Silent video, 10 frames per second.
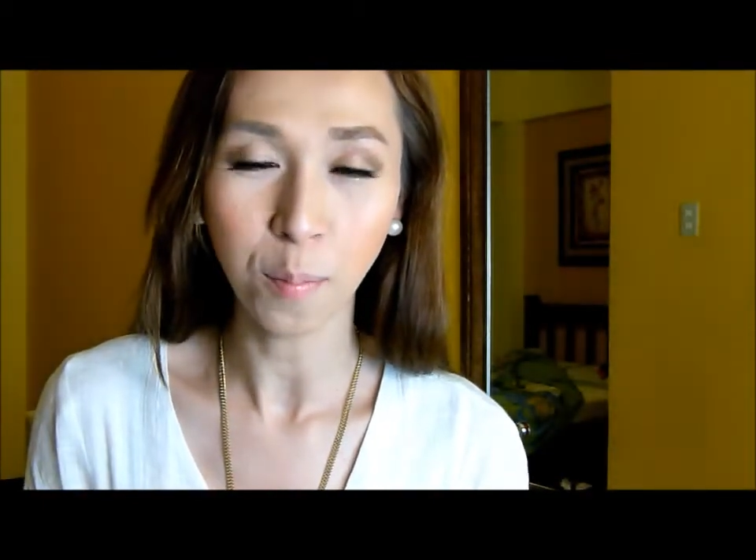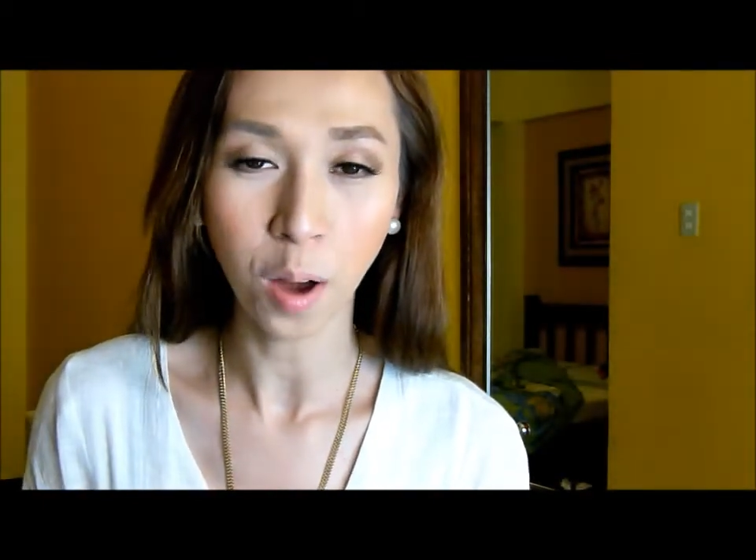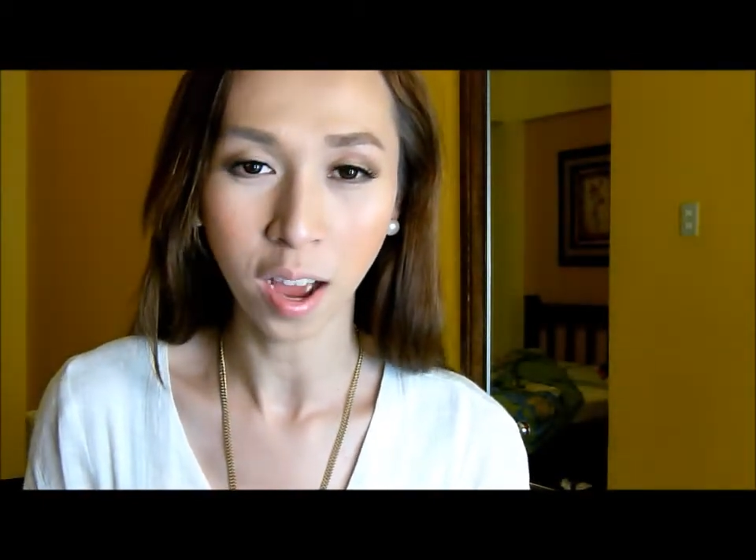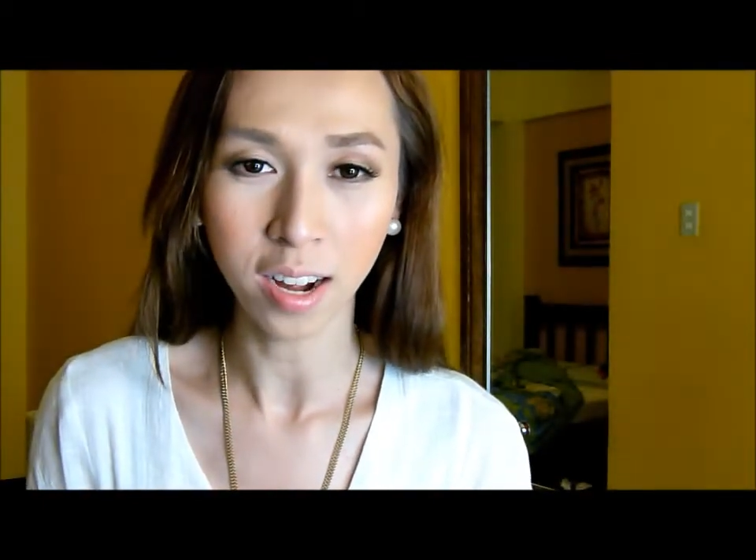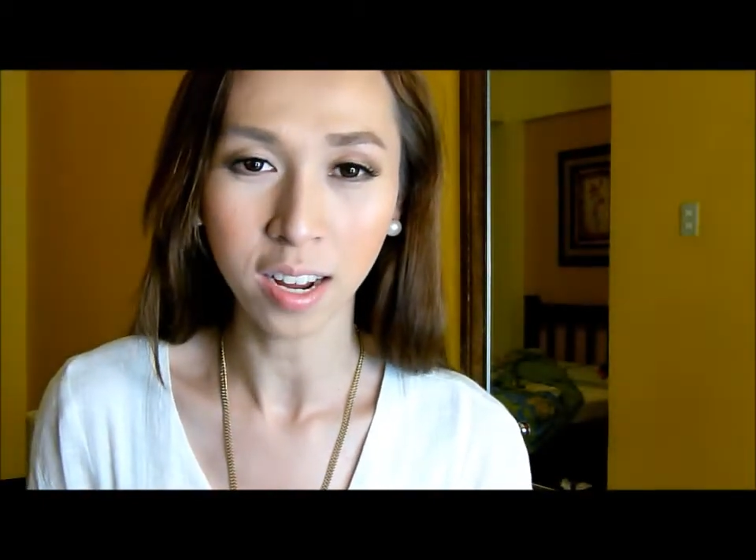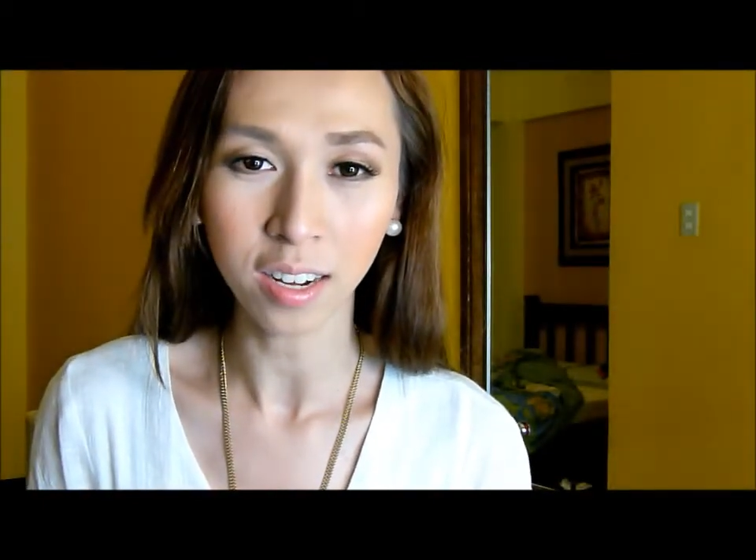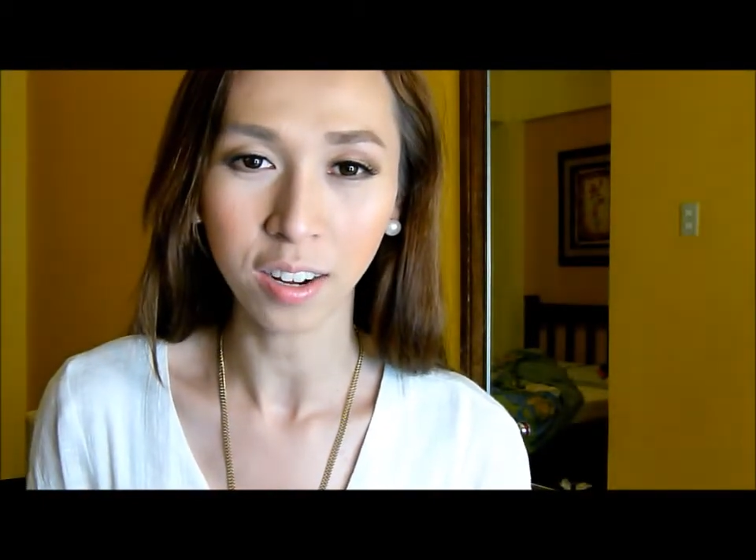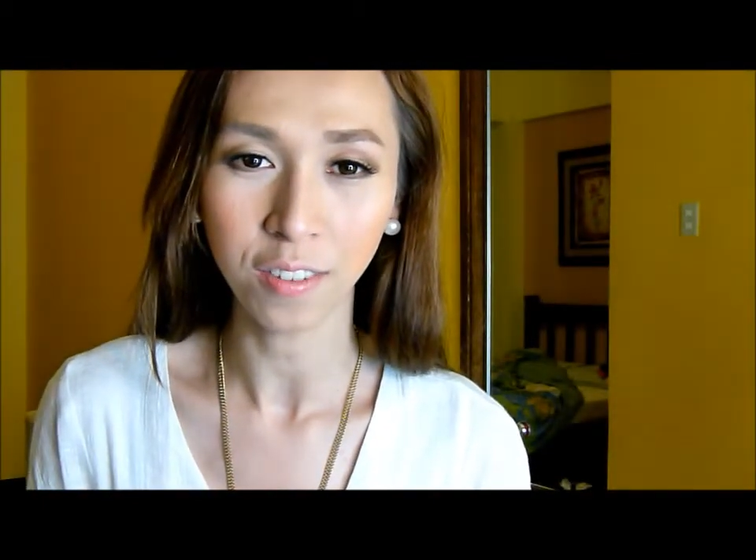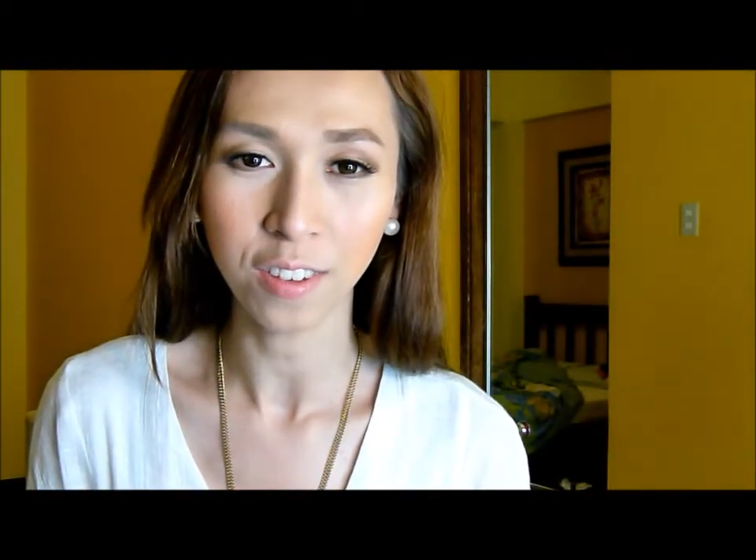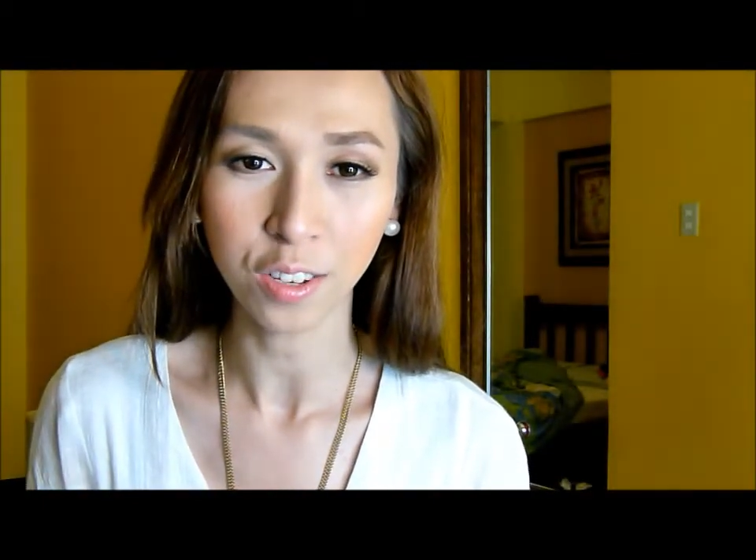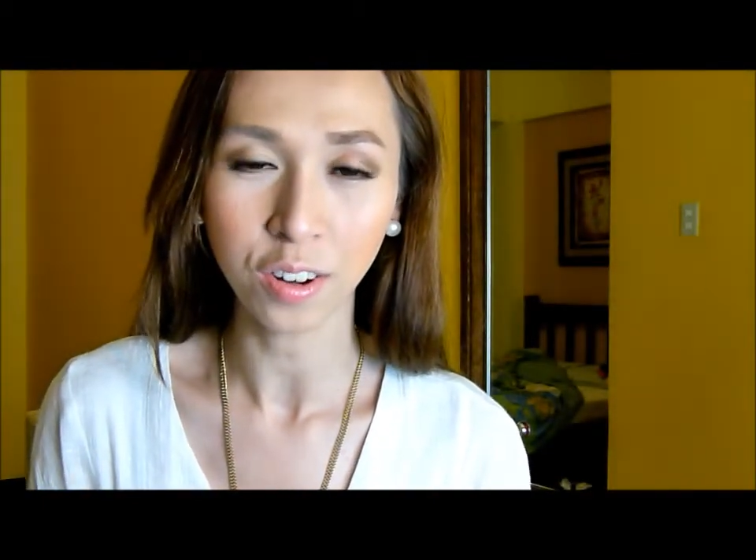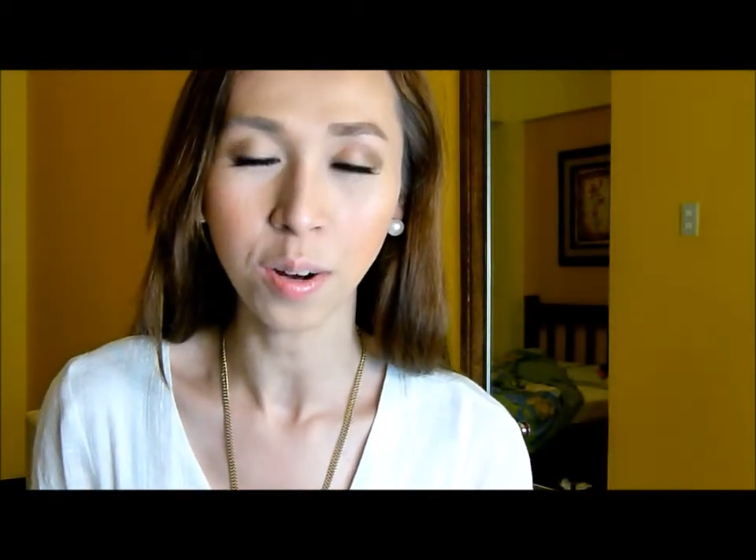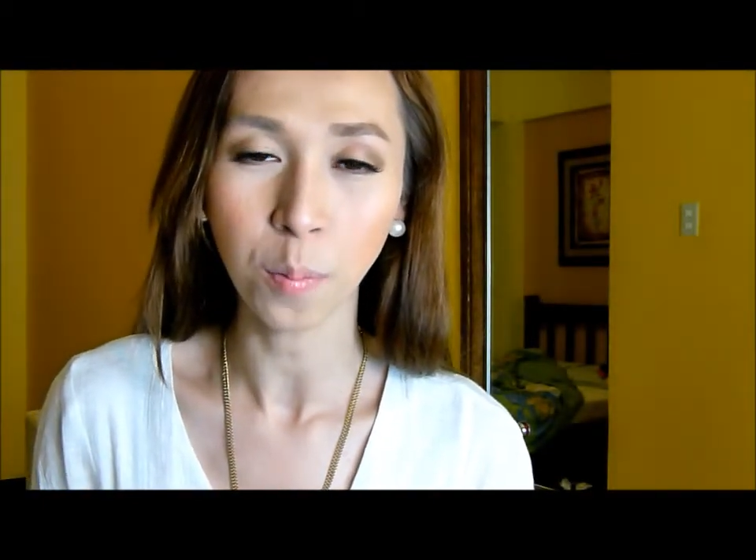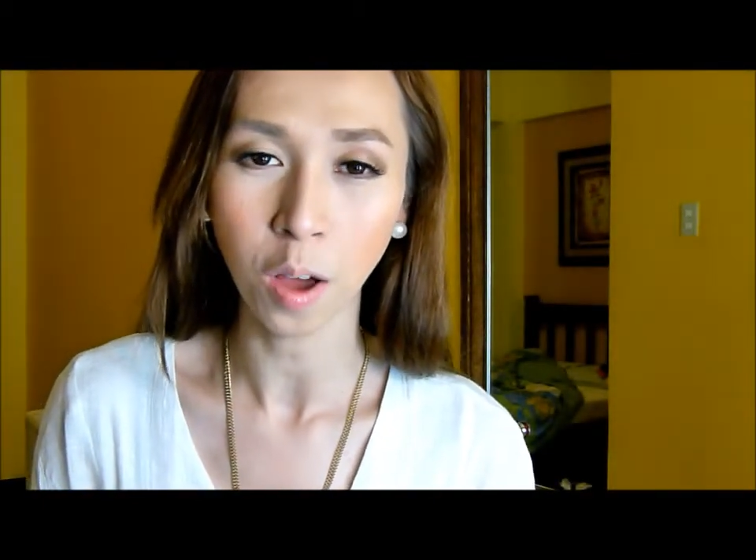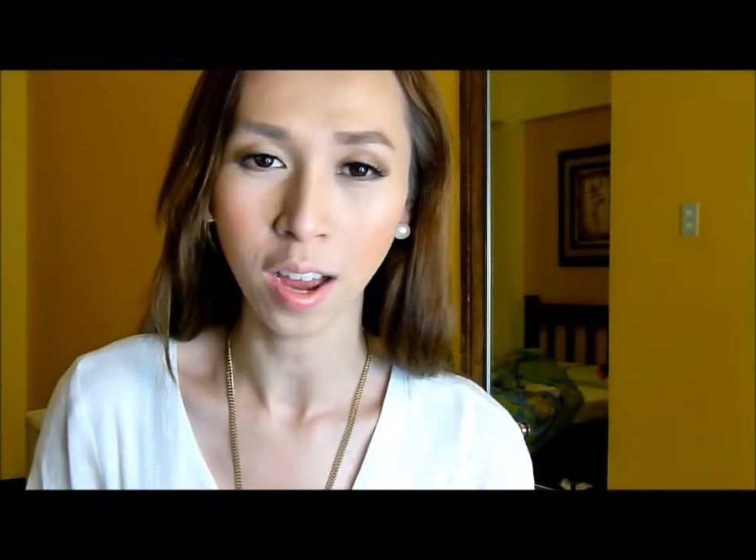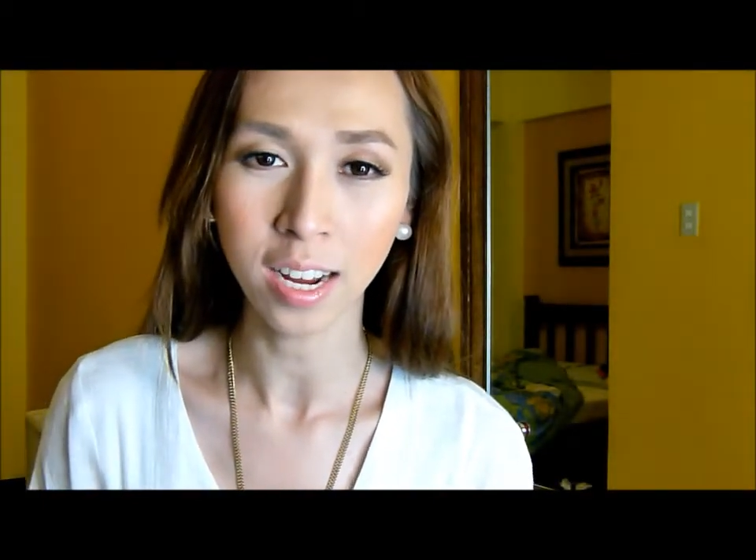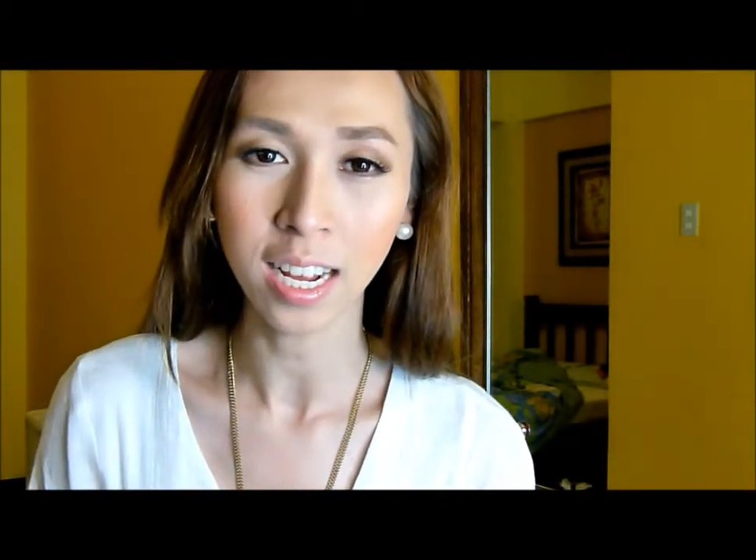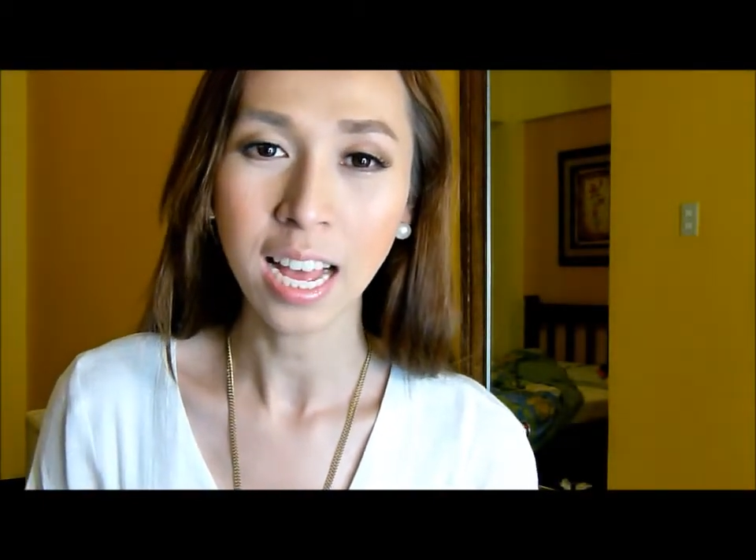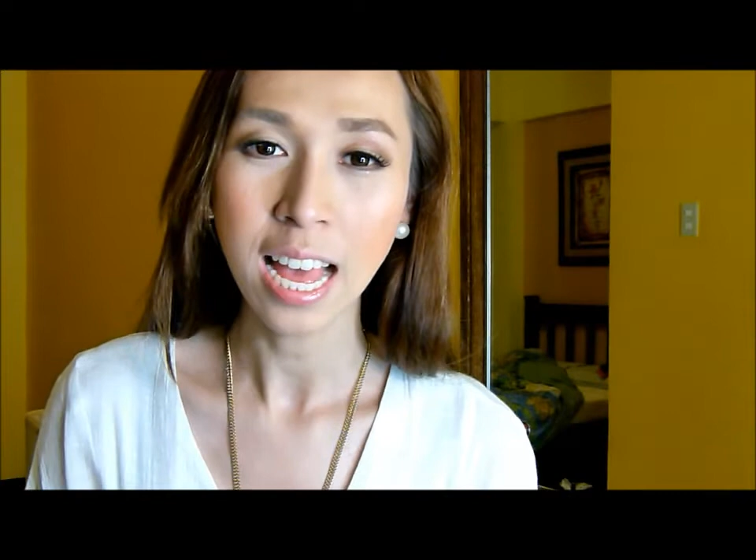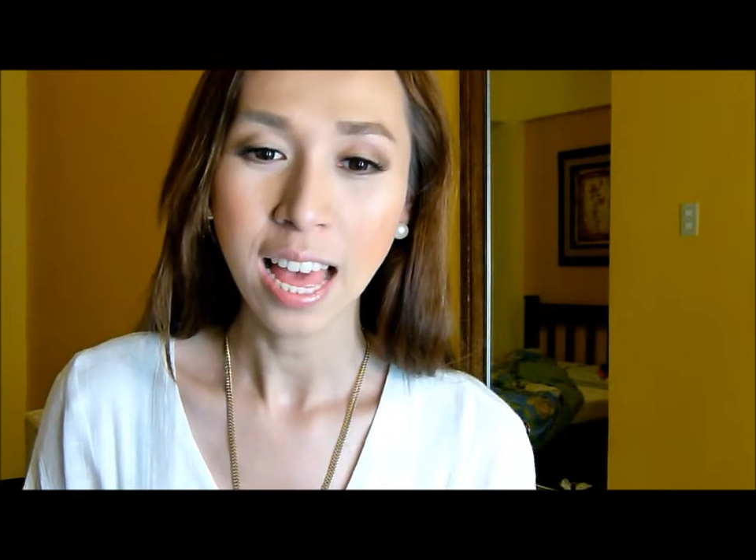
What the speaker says: product or featuring a product